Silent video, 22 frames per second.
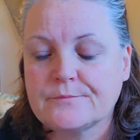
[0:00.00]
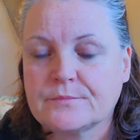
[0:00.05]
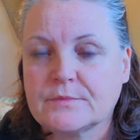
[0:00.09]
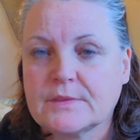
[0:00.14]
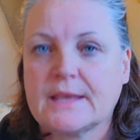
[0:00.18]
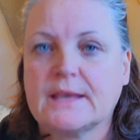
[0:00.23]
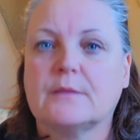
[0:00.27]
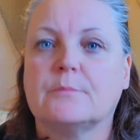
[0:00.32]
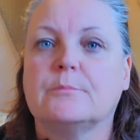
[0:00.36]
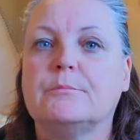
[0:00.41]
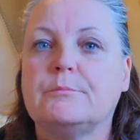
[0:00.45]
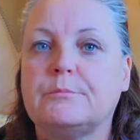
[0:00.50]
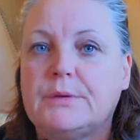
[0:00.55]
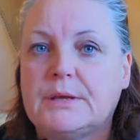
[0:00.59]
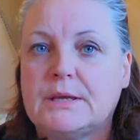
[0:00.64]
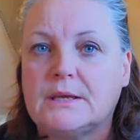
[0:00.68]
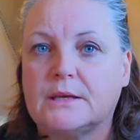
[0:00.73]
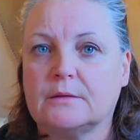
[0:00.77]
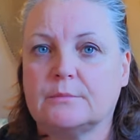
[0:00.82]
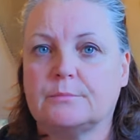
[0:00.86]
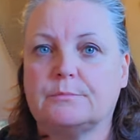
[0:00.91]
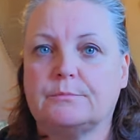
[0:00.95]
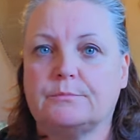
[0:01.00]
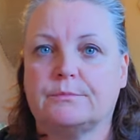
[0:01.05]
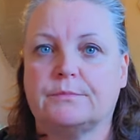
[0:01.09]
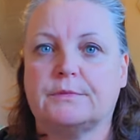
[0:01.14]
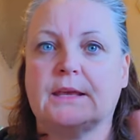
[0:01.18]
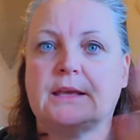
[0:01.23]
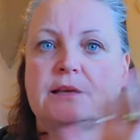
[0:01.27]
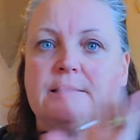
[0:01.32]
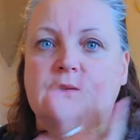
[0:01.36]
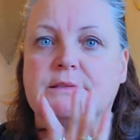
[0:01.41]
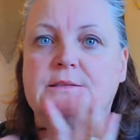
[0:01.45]
like big
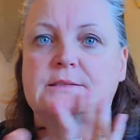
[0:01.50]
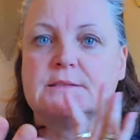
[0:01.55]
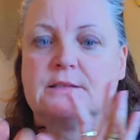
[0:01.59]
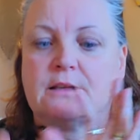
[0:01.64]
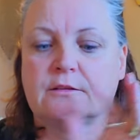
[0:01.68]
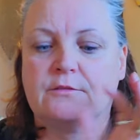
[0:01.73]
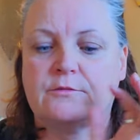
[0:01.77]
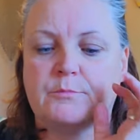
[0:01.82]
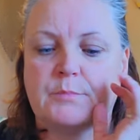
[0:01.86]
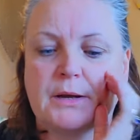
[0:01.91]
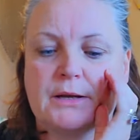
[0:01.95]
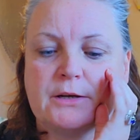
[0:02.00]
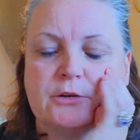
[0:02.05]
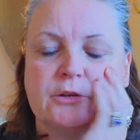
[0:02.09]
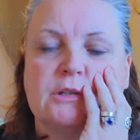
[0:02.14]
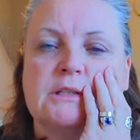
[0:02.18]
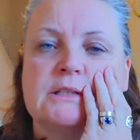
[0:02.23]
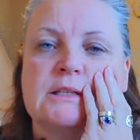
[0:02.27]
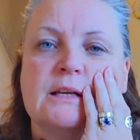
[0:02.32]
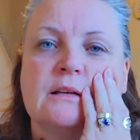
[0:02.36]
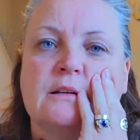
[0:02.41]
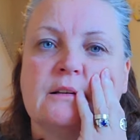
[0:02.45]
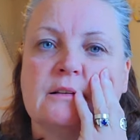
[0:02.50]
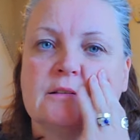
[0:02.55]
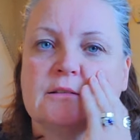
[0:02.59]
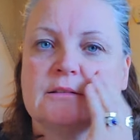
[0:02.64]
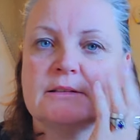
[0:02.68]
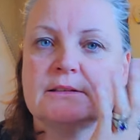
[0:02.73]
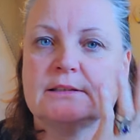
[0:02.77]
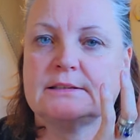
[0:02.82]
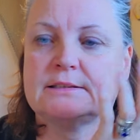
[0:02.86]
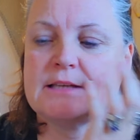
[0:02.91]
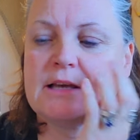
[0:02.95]
things of butter
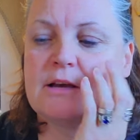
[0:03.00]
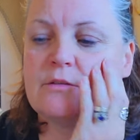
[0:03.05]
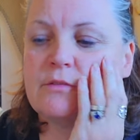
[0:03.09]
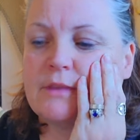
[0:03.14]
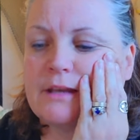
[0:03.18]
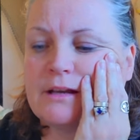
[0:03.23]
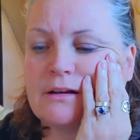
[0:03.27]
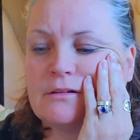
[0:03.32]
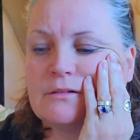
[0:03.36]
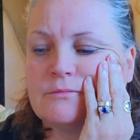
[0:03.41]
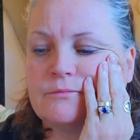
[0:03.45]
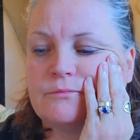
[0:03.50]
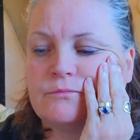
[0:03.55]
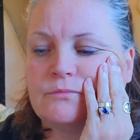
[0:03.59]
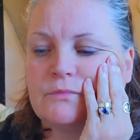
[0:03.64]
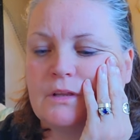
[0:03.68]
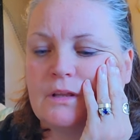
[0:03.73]
down there.